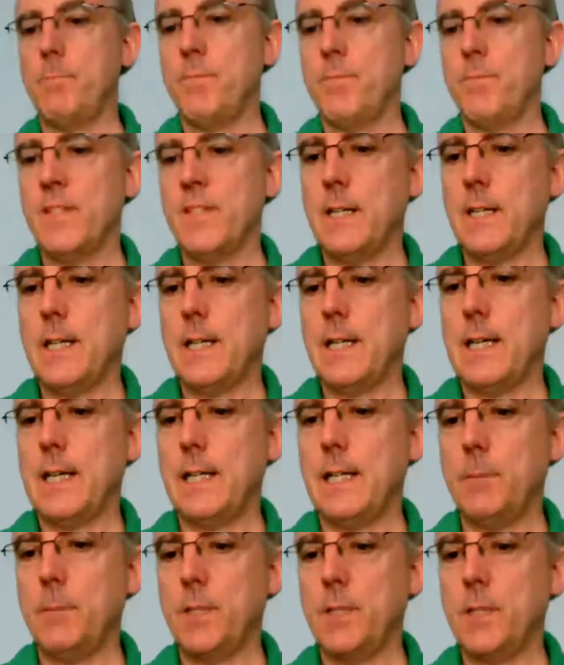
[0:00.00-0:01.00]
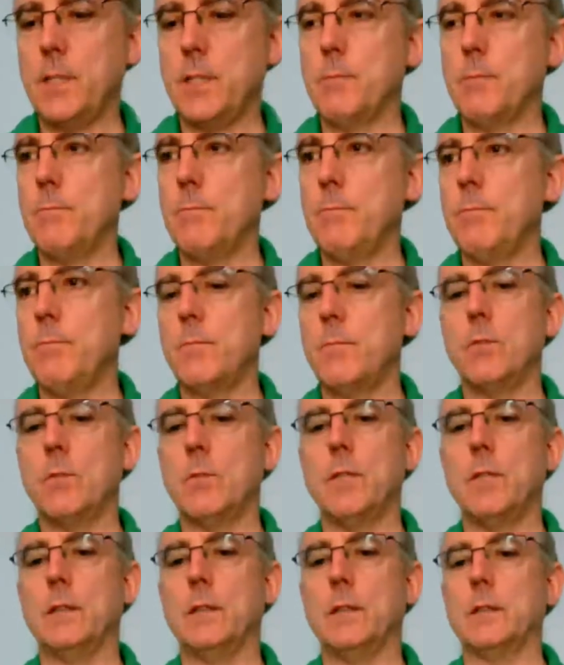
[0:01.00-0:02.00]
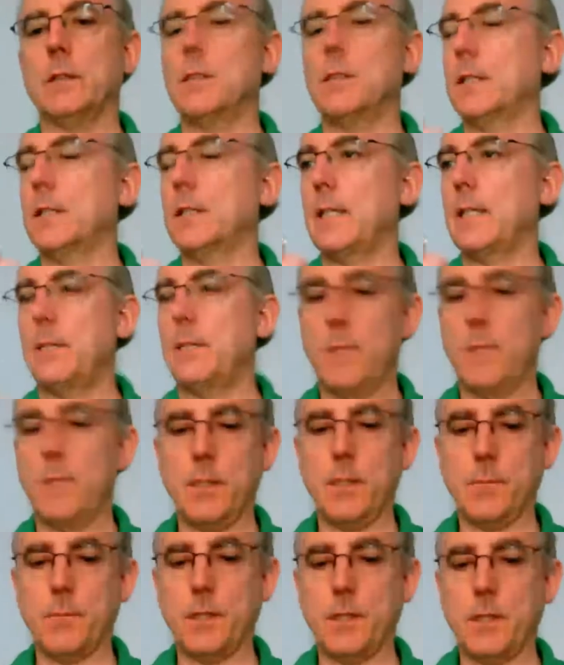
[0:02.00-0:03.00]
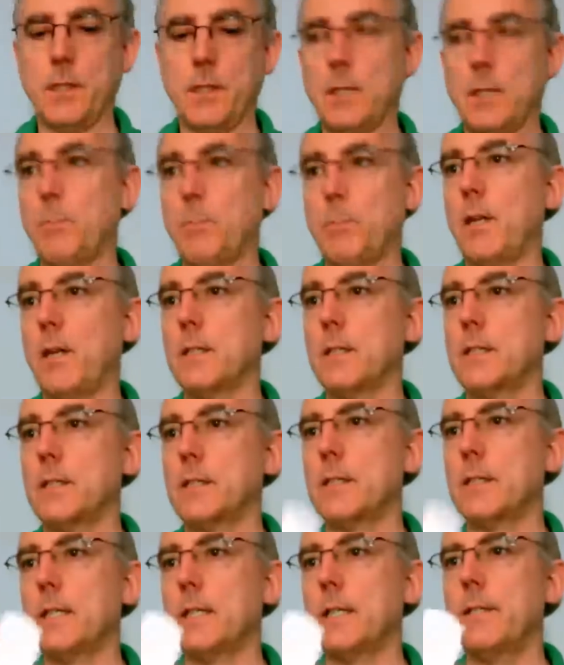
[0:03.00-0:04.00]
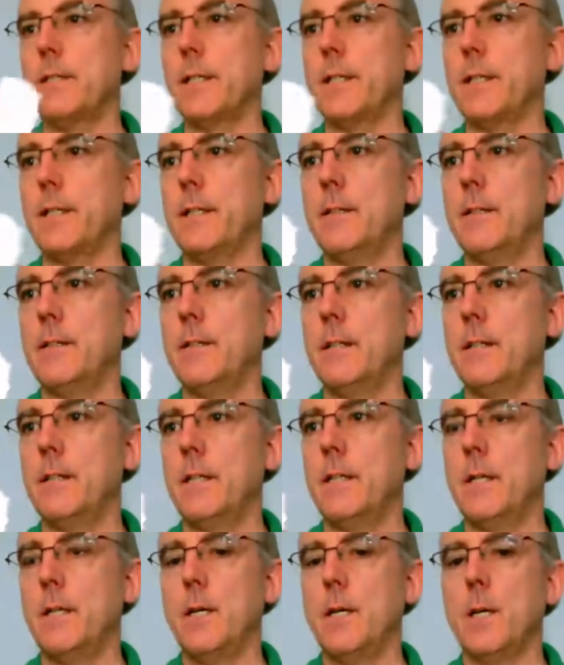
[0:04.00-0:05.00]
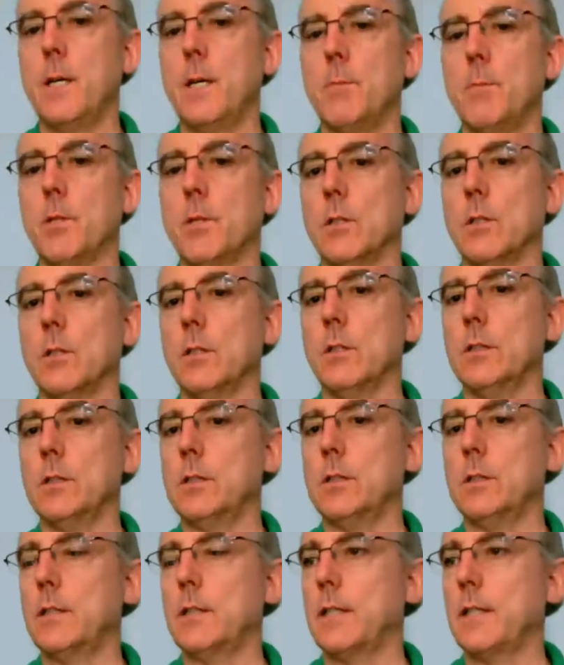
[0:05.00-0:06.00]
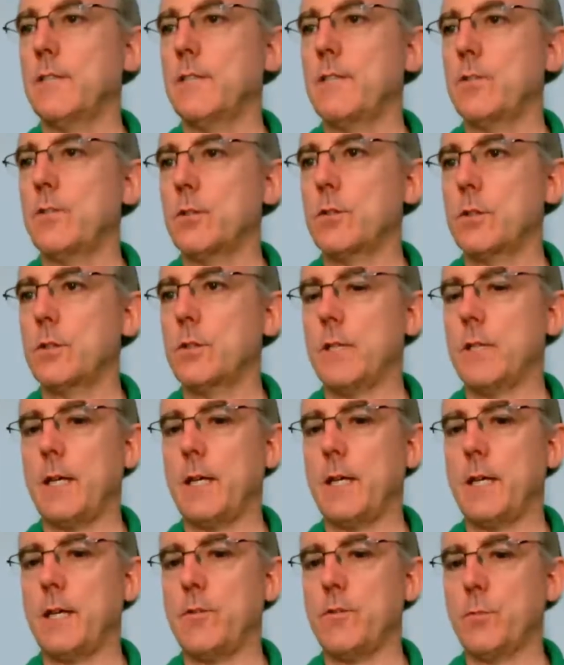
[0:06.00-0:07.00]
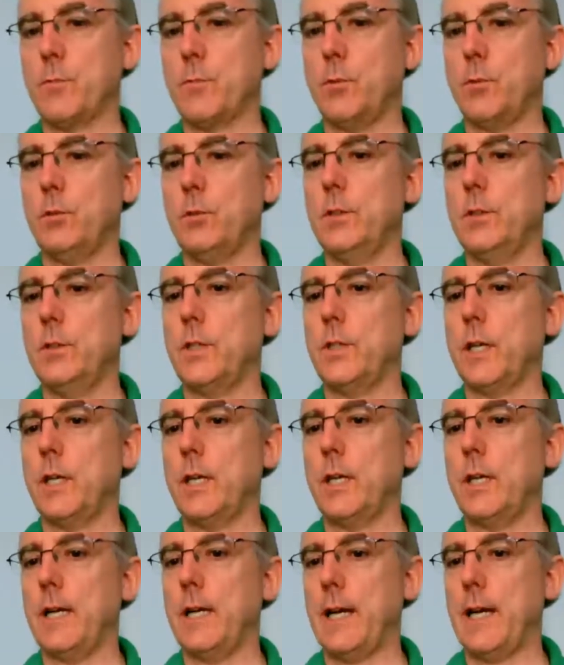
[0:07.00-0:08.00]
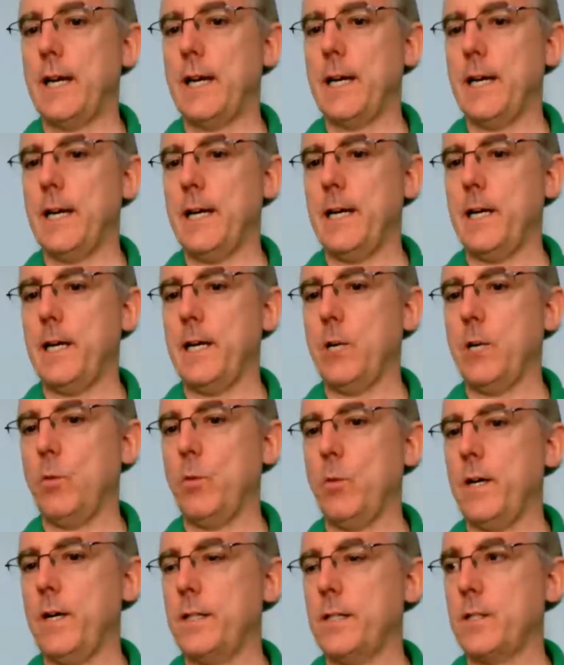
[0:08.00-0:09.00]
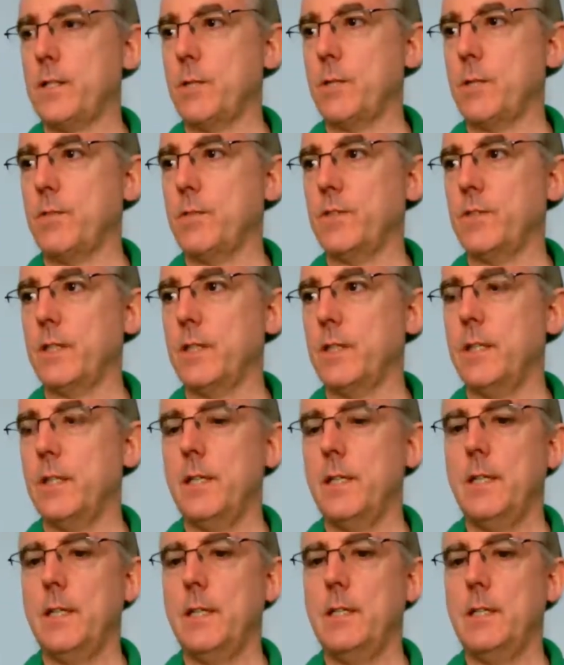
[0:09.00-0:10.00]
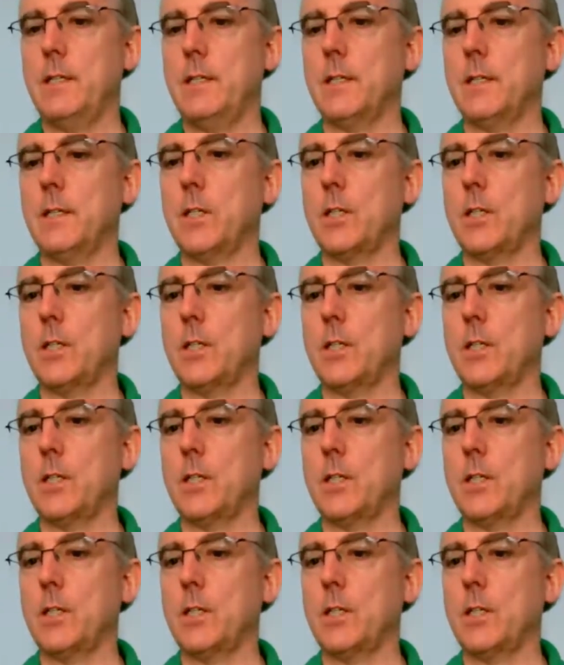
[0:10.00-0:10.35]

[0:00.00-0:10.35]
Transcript: aluminium, well, they're not aluminium, they're little polystyrene balls that I've just pulled away some of the little clumps of